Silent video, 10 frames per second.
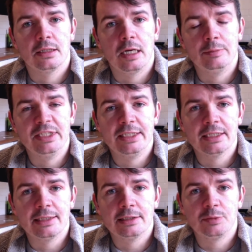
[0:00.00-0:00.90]

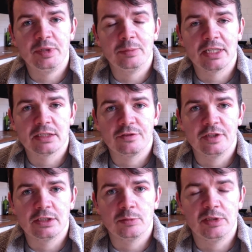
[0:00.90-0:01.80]
Omega Speedmaster
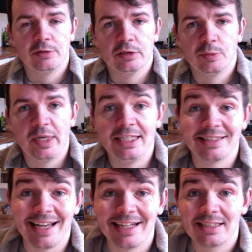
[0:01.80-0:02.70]
first Omega in space,
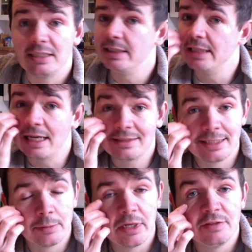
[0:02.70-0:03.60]
I think
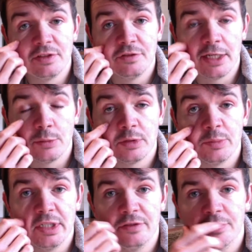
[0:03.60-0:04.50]
I might have developed a
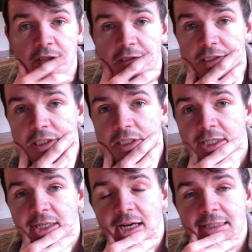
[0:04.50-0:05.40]
bit of a
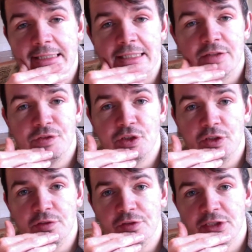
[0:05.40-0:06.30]
thing
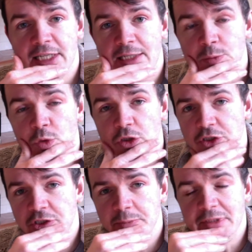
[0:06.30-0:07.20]
for selling
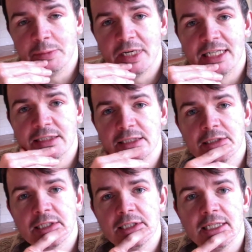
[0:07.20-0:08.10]
watches and minimizing the
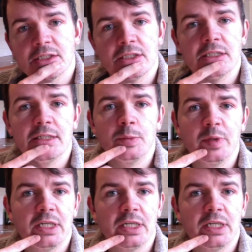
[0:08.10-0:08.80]
collection a little bit.